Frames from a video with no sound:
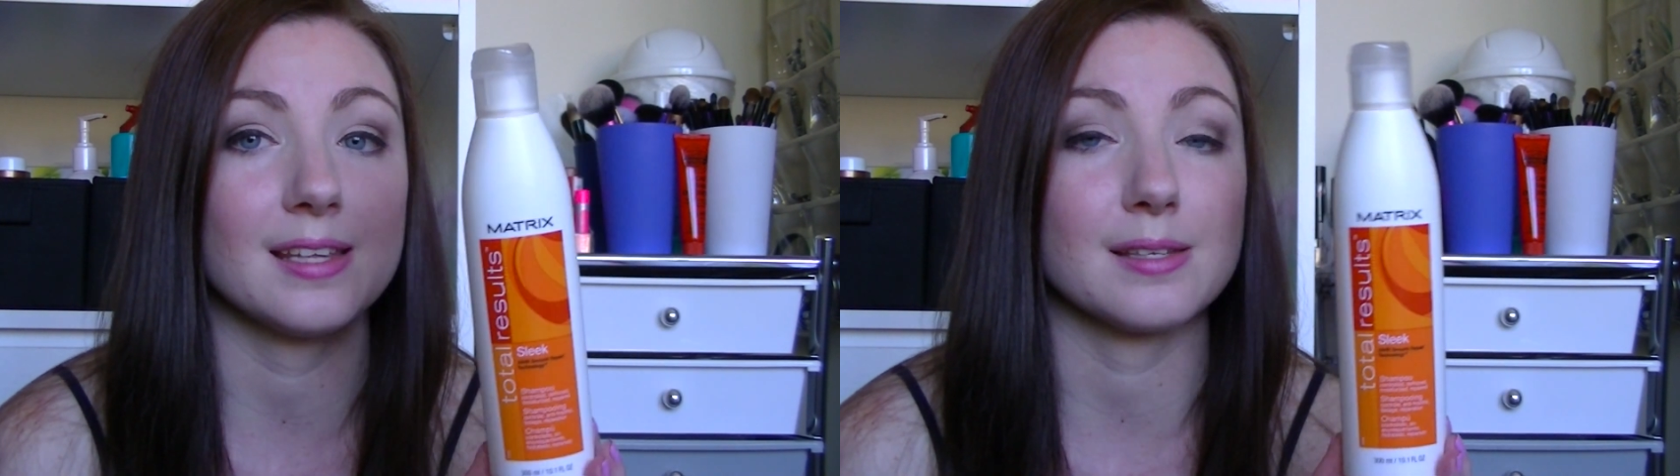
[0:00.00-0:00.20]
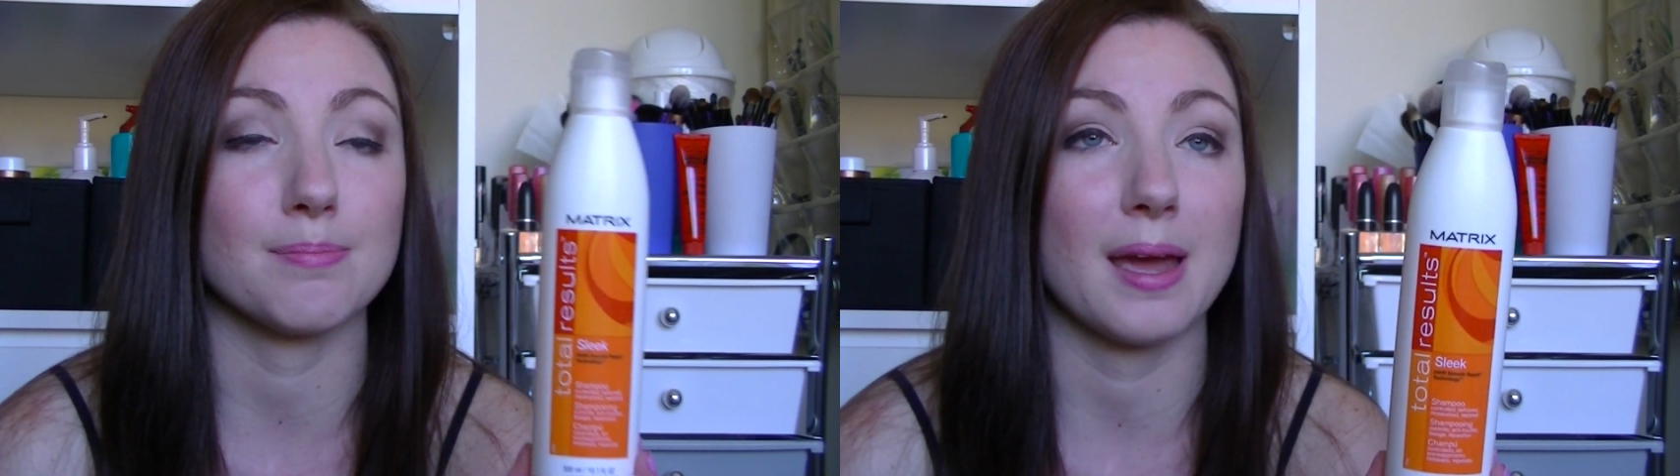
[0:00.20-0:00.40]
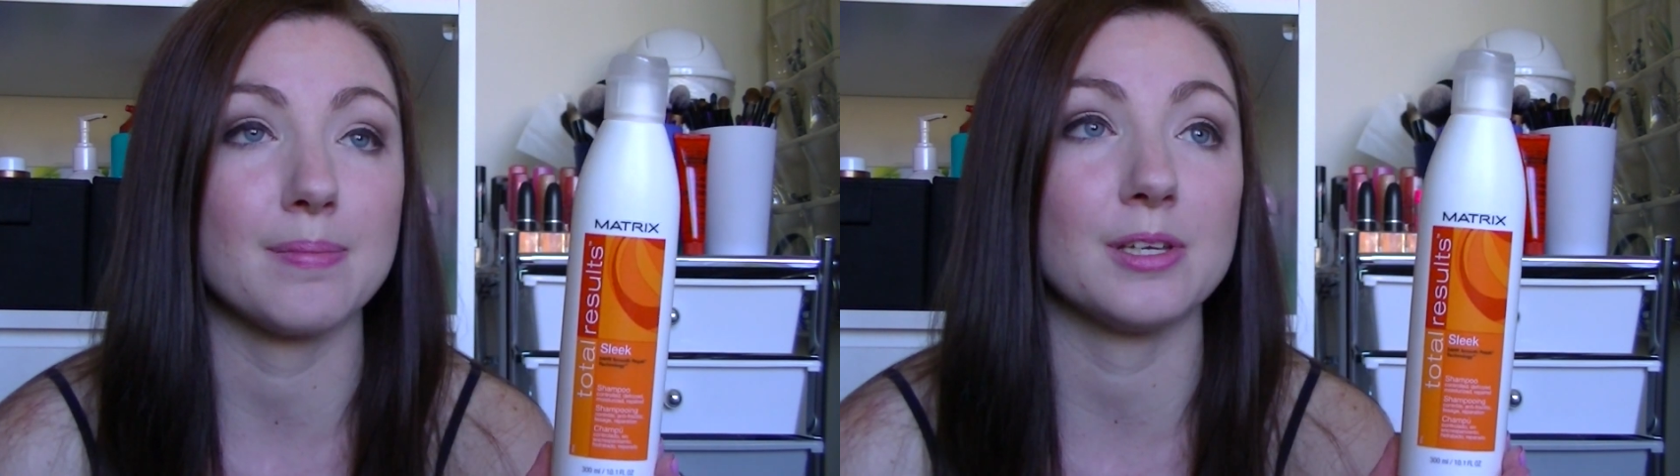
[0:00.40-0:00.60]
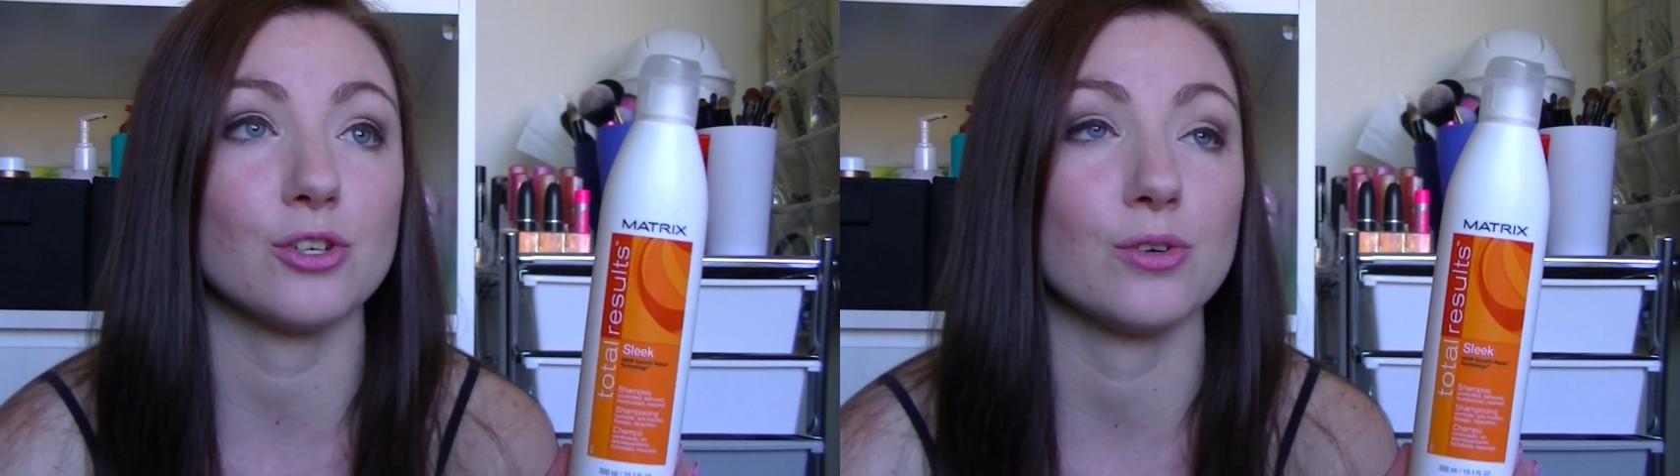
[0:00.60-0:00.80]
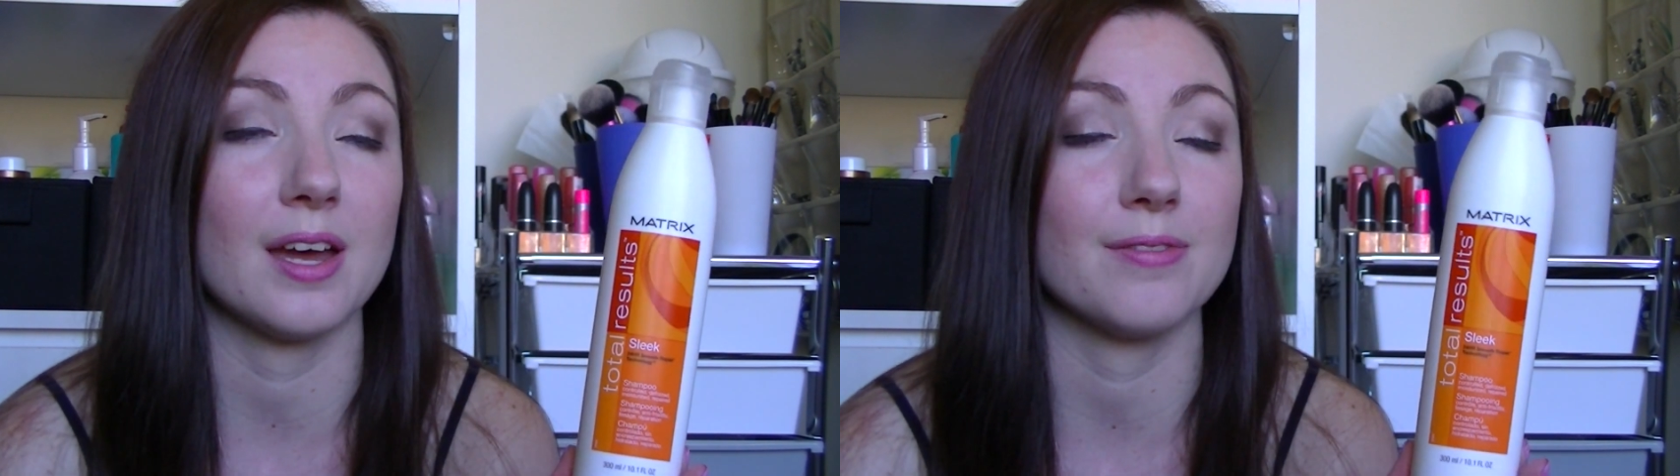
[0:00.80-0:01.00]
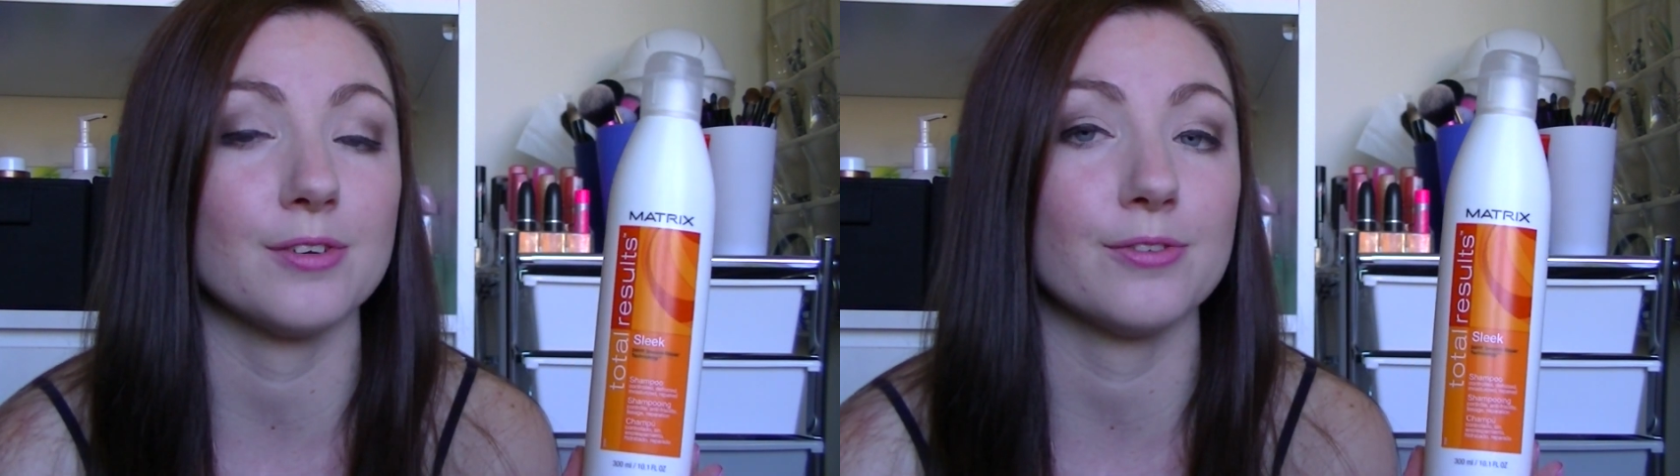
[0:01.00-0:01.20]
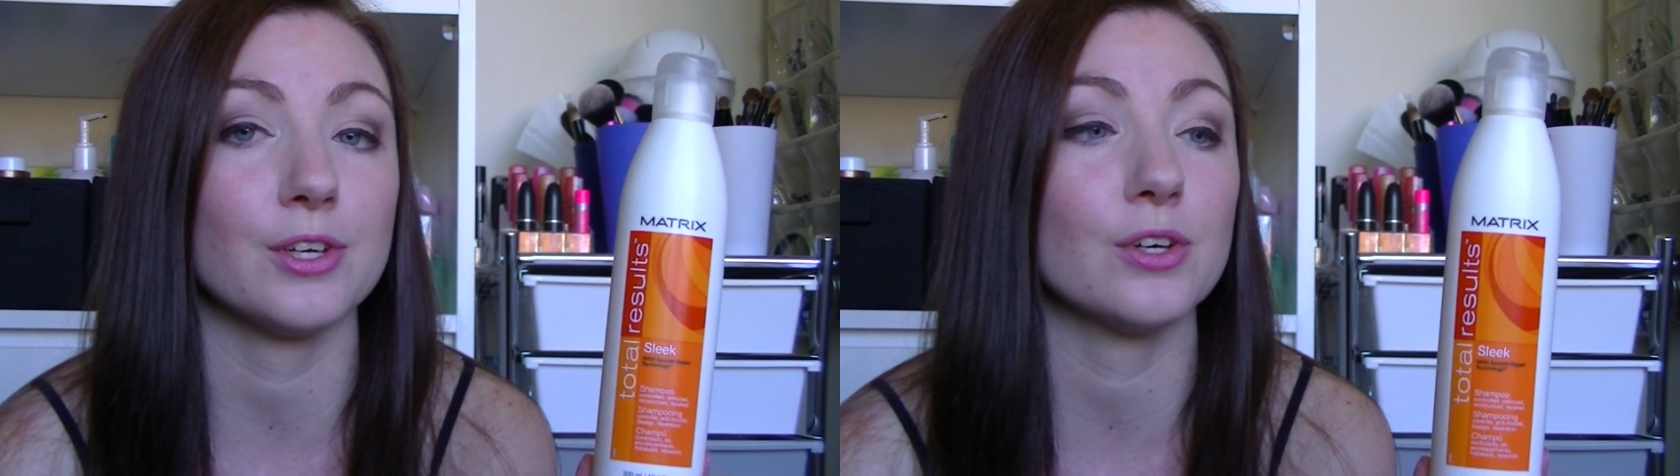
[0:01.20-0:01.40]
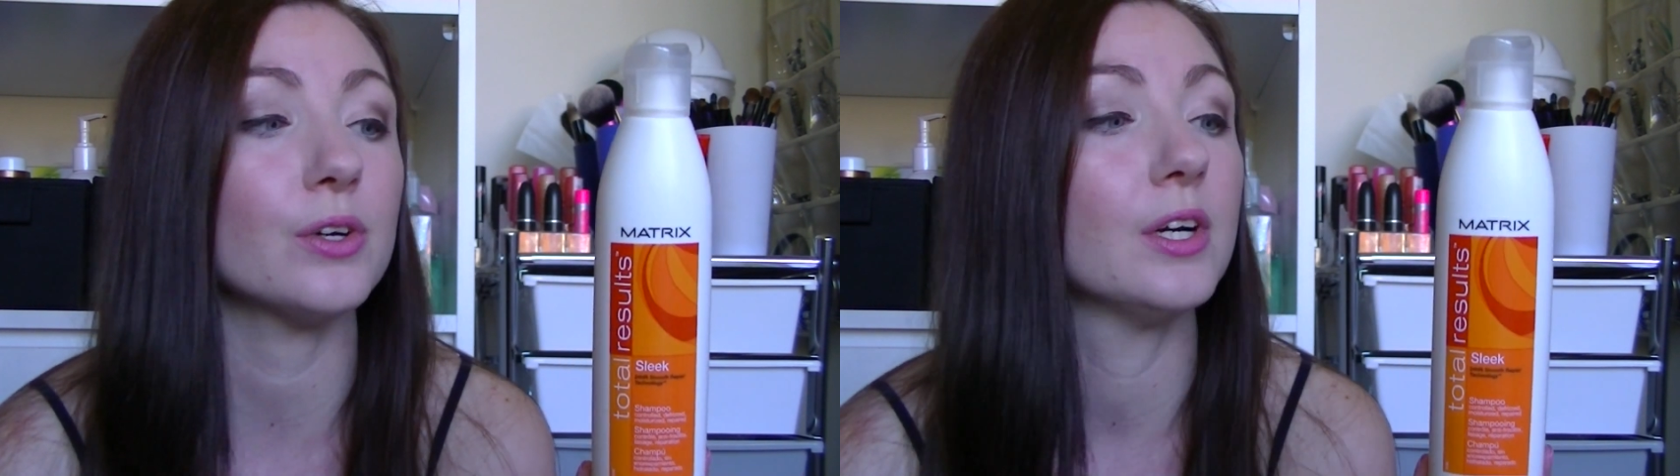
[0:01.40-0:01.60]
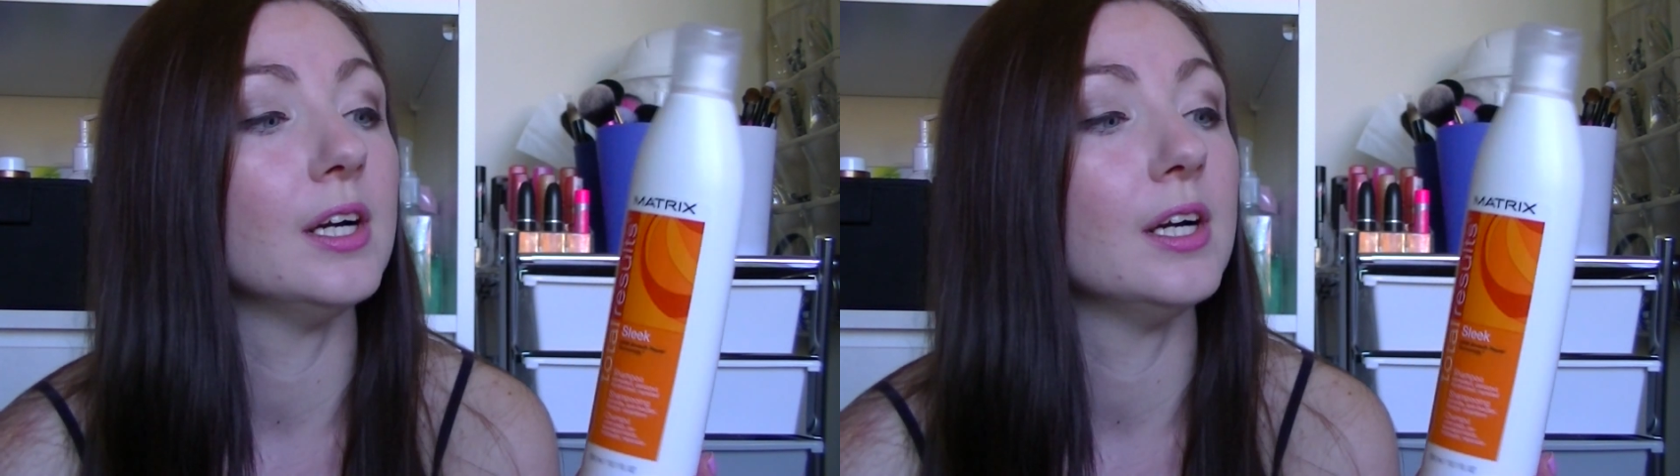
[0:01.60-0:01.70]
this may be too heavy for you.